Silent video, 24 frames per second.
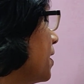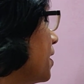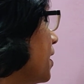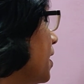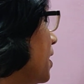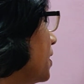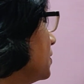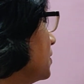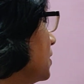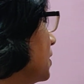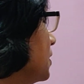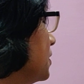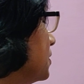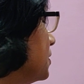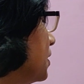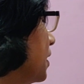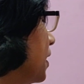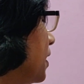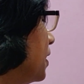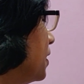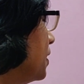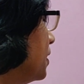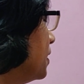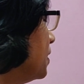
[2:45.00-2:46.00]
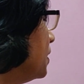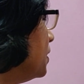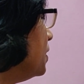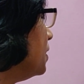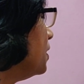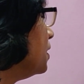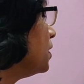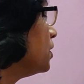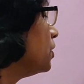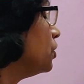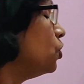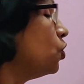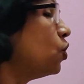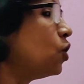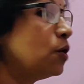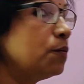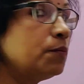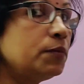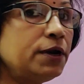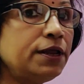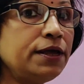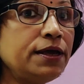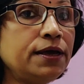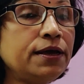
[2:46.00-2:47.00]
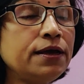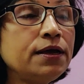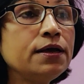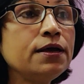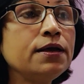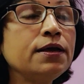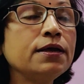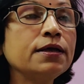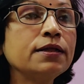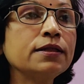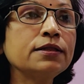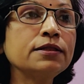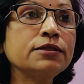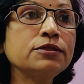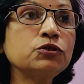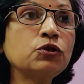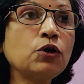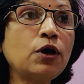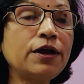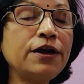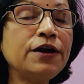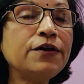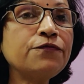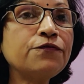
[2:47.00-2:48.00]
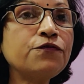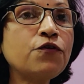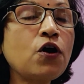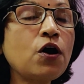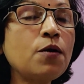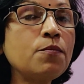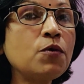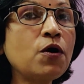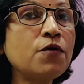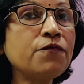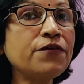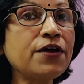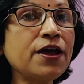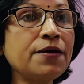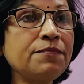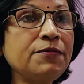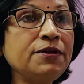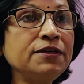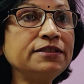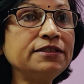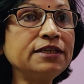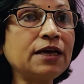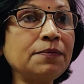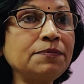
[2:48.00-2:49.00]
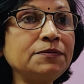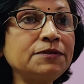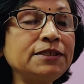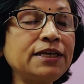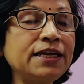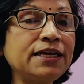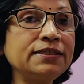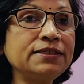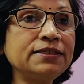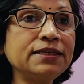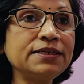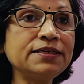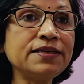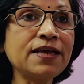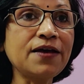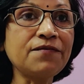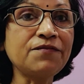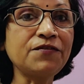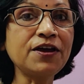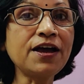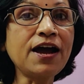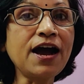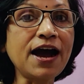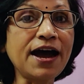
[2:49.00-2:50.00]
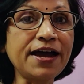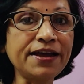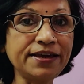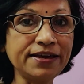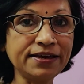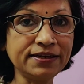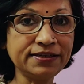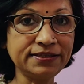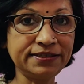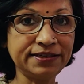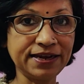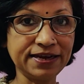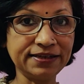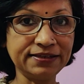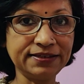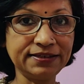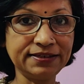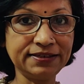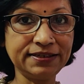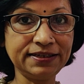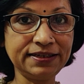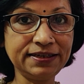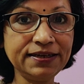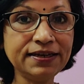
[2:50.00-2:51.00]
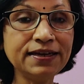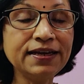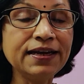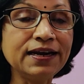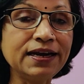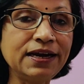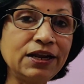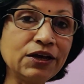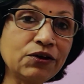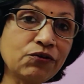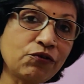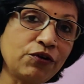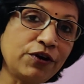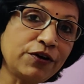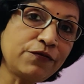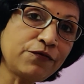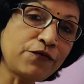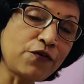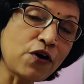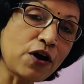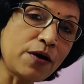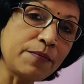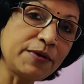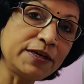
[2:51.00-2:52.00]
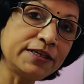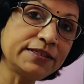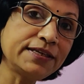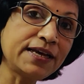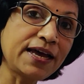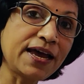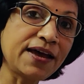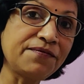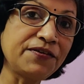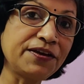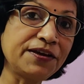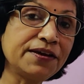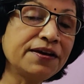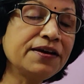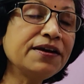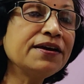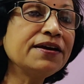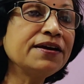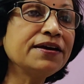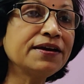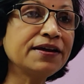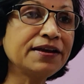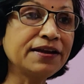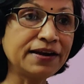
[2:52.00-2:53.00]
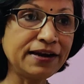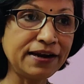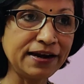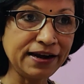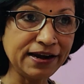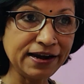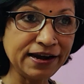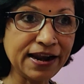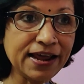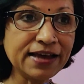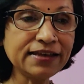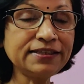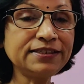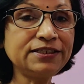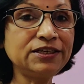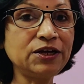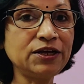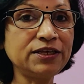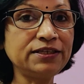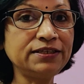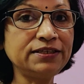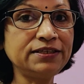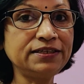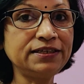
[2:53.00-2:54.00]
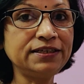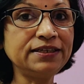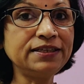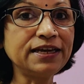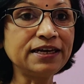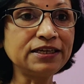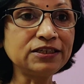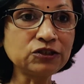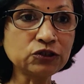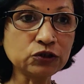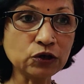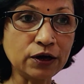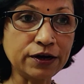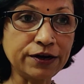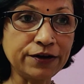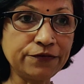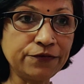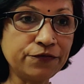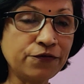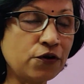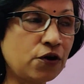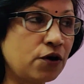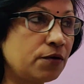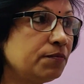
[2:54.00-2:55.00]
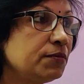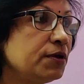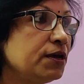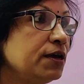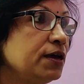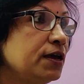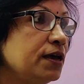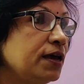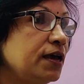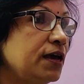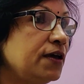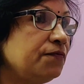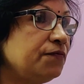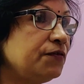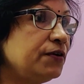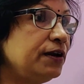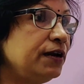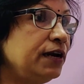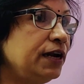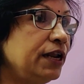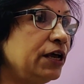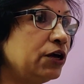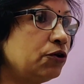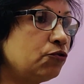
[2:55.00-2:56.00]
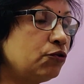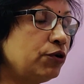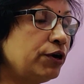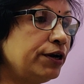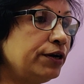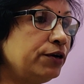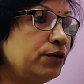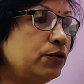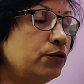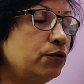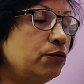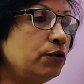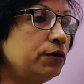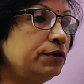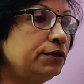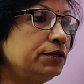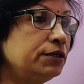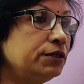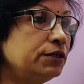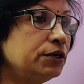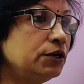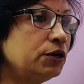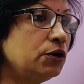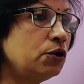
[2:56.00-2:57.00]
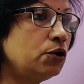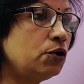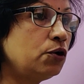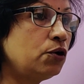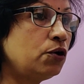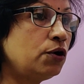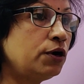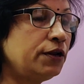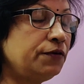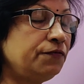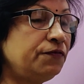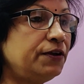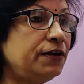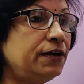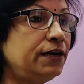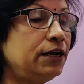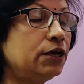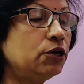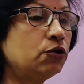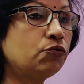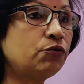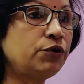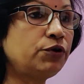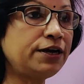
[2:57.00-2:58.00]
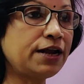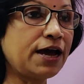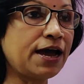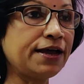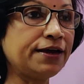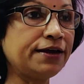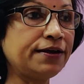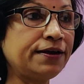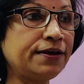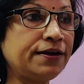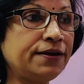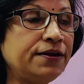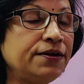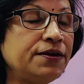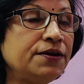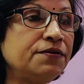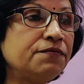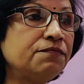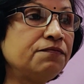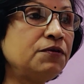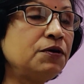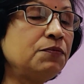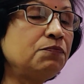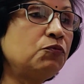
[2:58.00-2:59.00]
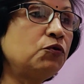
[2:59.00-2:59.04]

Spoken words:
As a result, normally solid form of every substance is having highest density. Liquid form is having less density than solid form. If in liquid gold or if in liquid iron we